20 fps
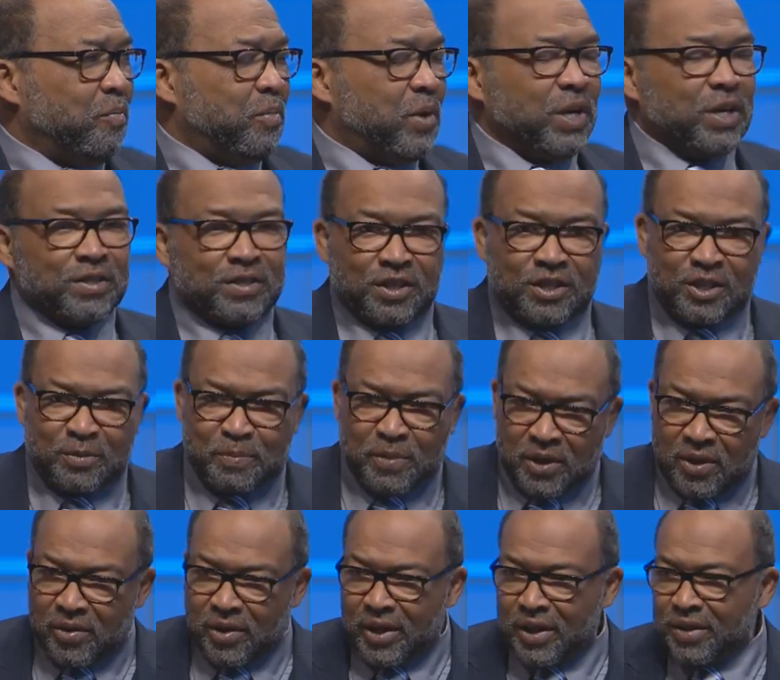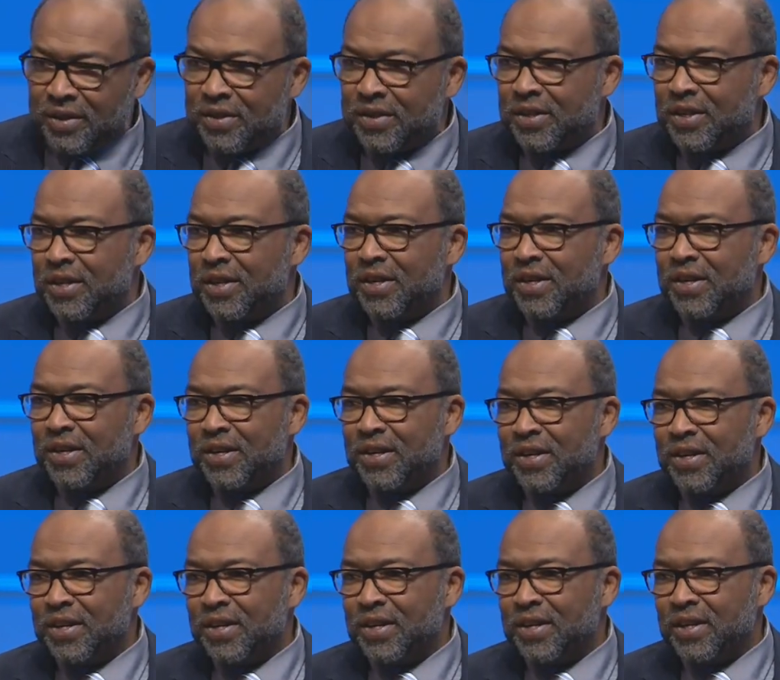But his experience
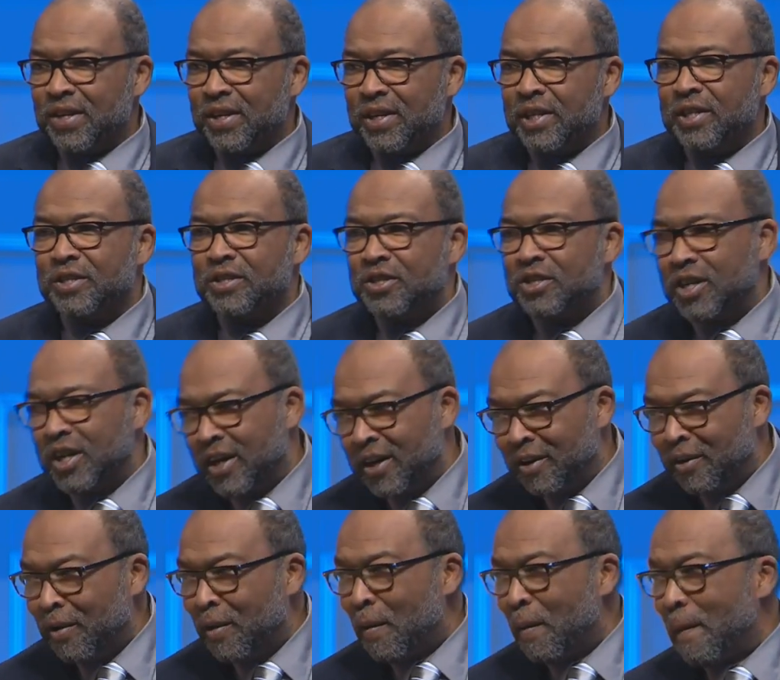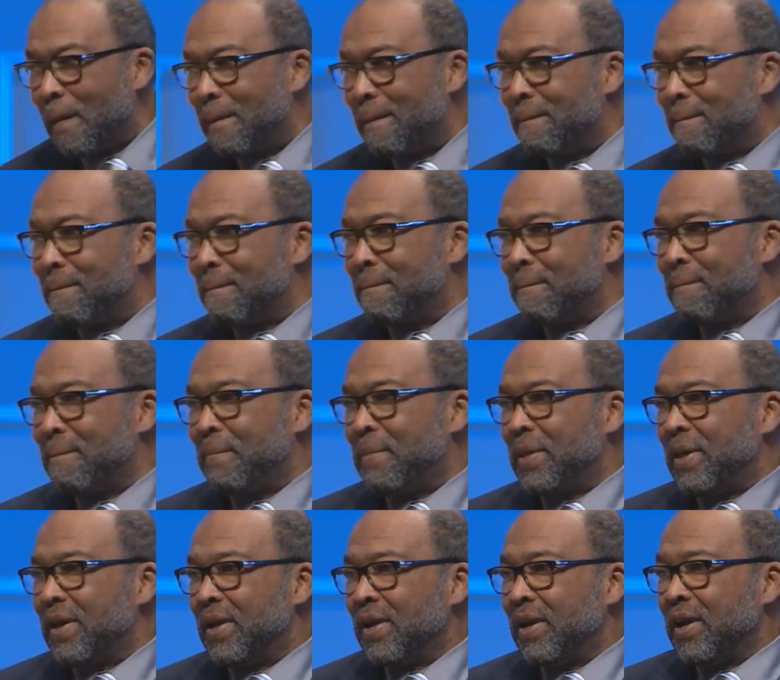is jail.
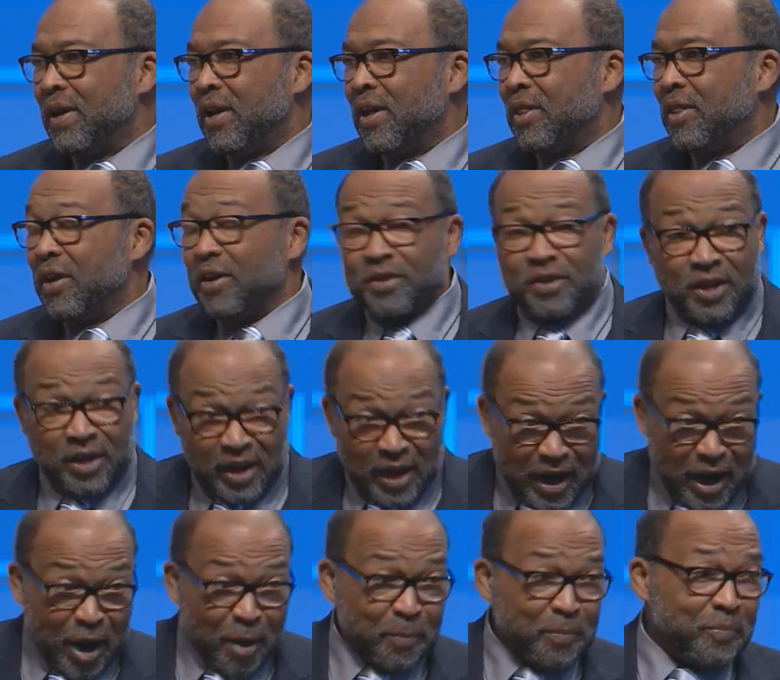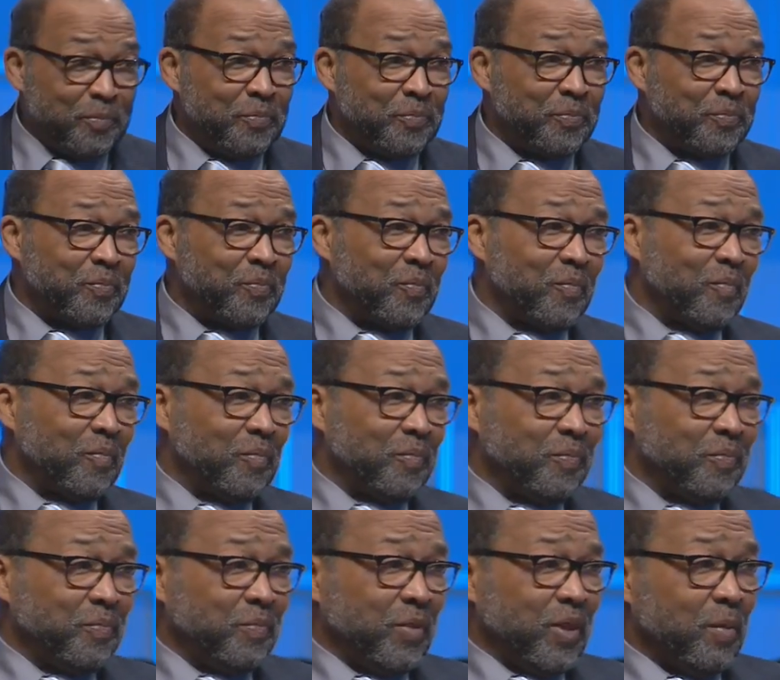There's a gap
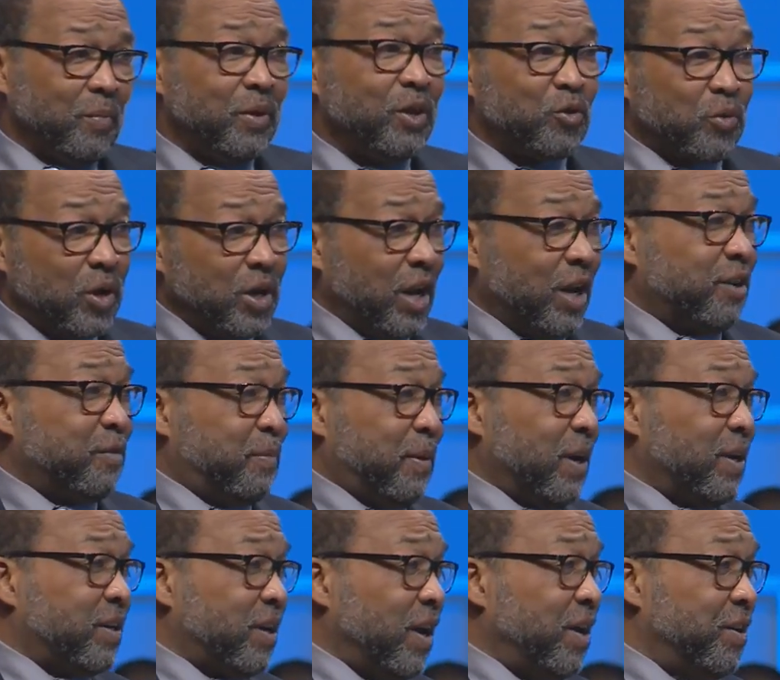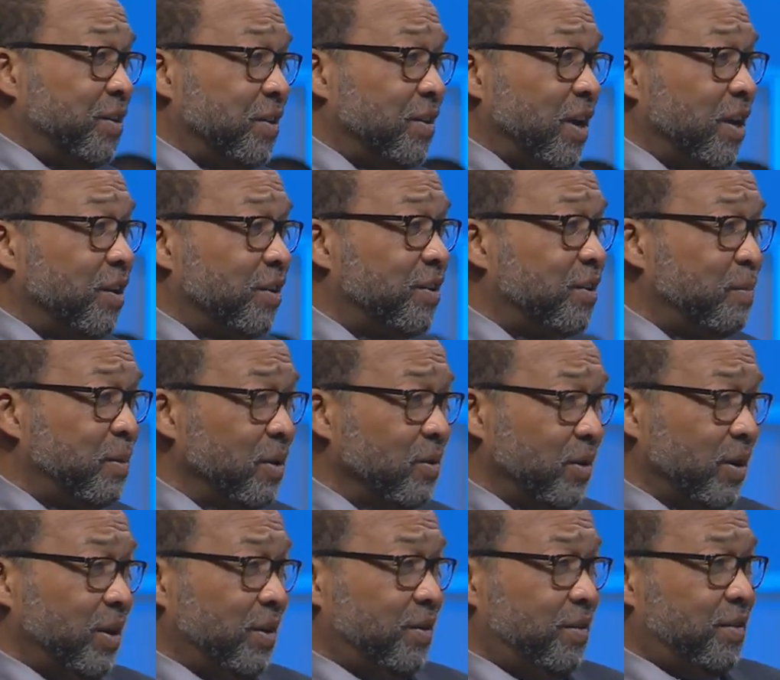between expectation and
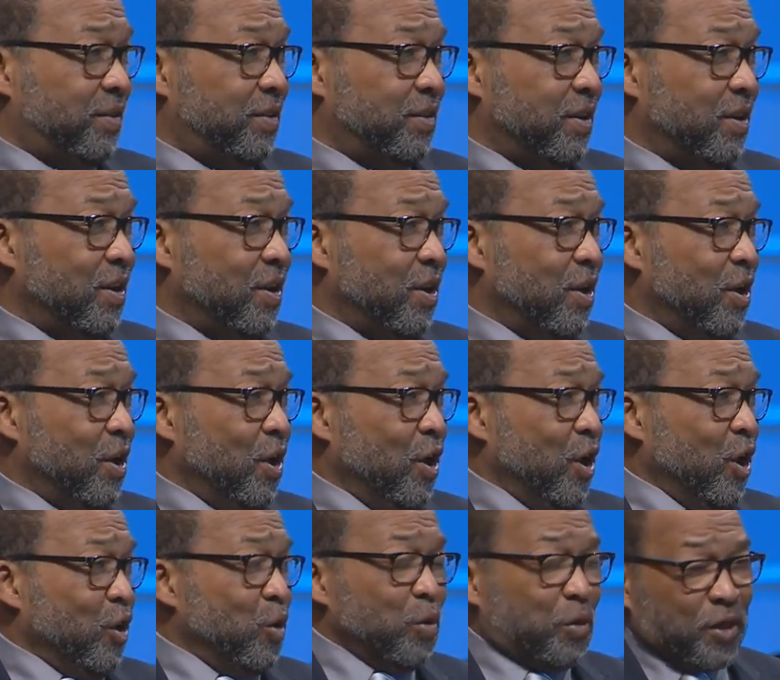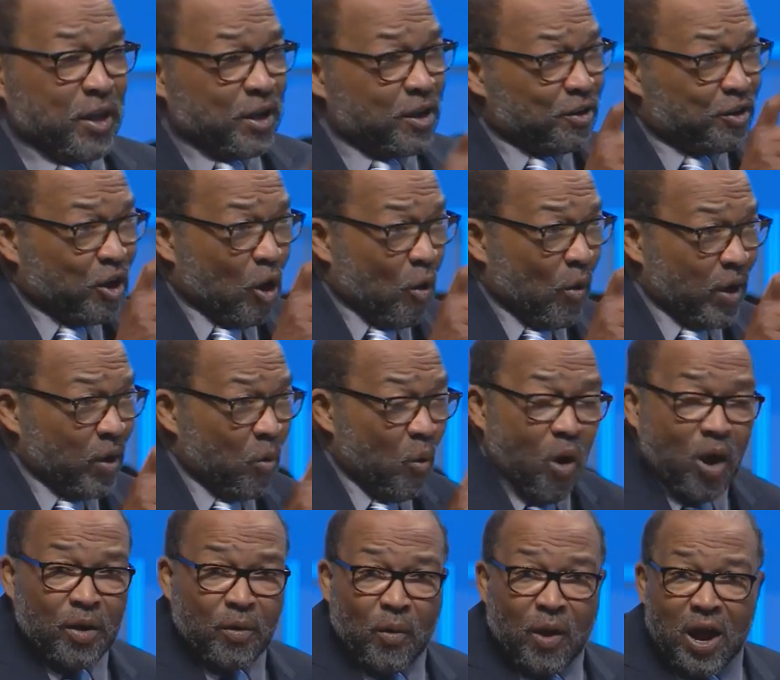experience. You think it's going
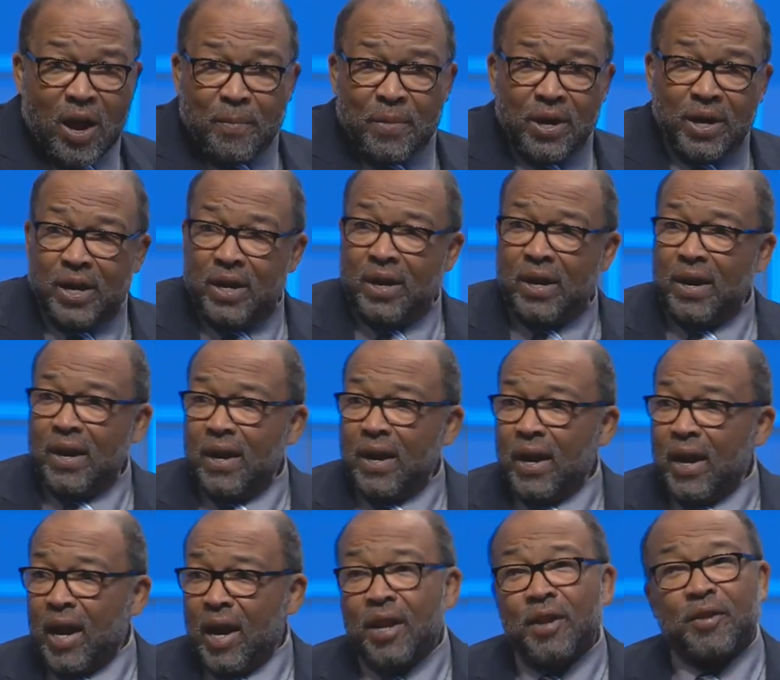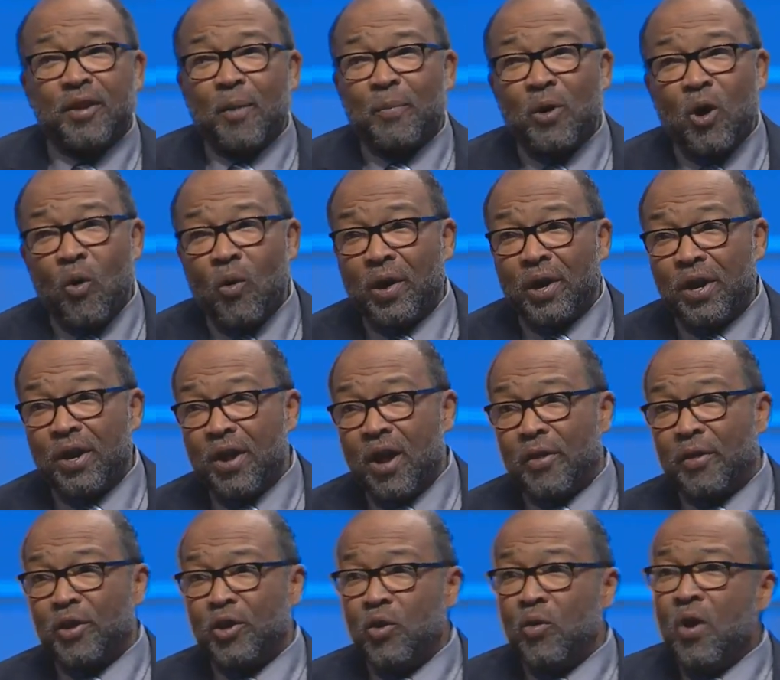one way, but it ends up going
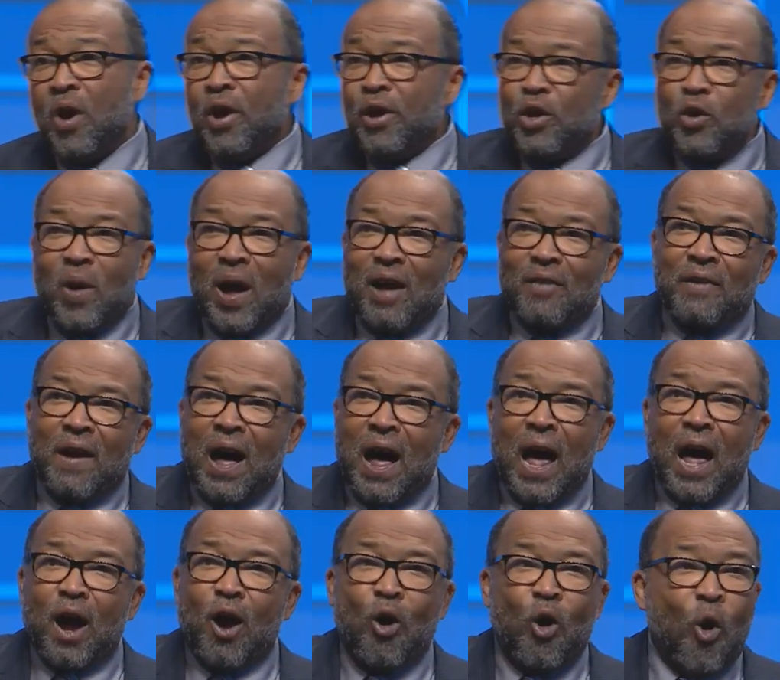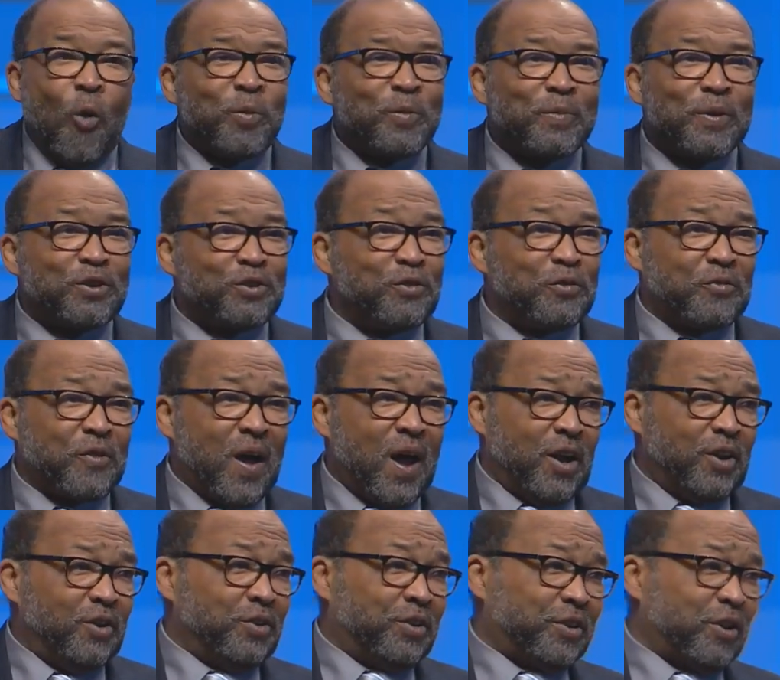another. You have high hopes, but you
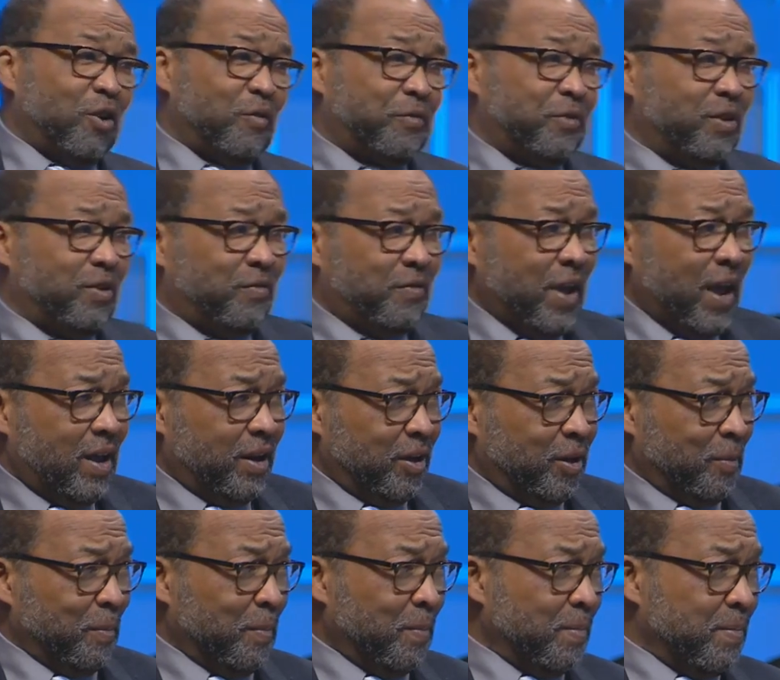find yourself in the valley.